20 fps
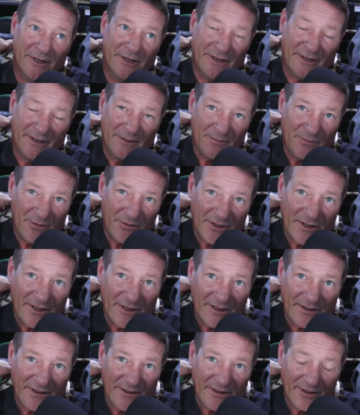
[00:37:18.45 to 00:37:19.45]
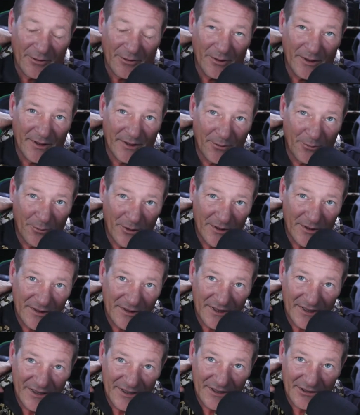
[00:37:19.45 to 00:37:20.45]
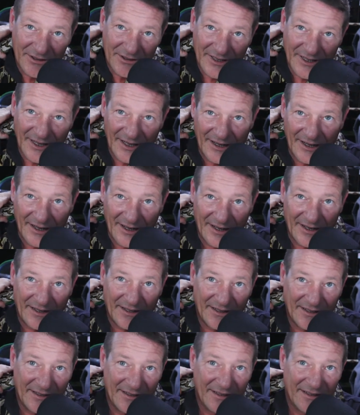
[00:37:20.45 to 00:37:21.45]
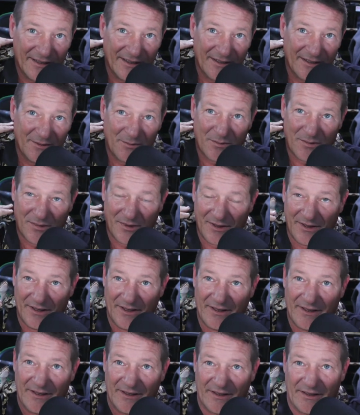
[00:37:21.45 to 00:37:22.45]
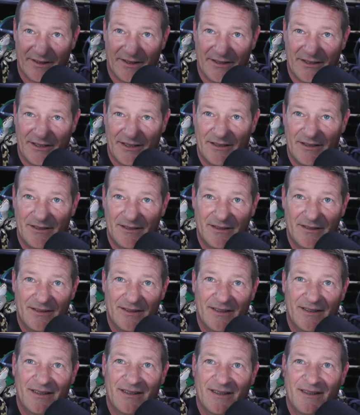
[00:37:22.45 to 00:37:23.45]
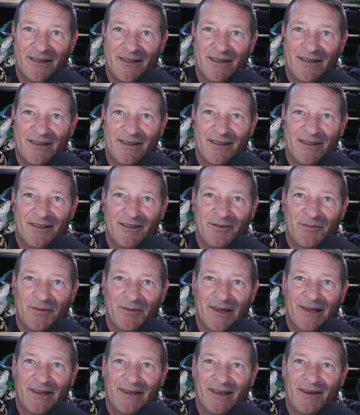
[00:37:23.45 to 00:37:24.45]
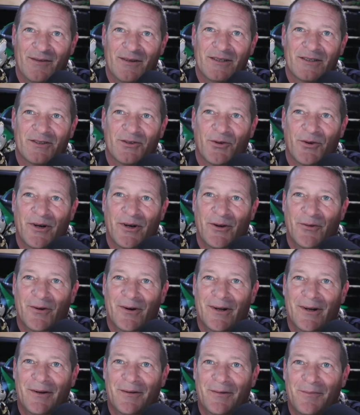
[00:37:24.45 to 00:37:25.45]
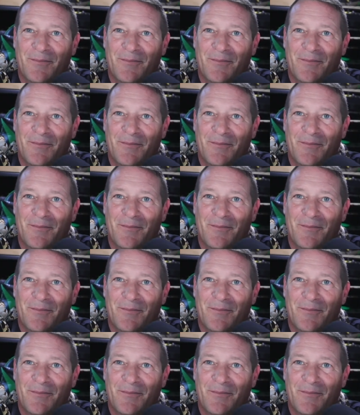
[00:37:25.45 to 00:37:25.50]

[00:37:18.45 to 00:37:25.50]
I'm trying to think of what the worst injury I'd had. Probably a concussion by the time I was 21.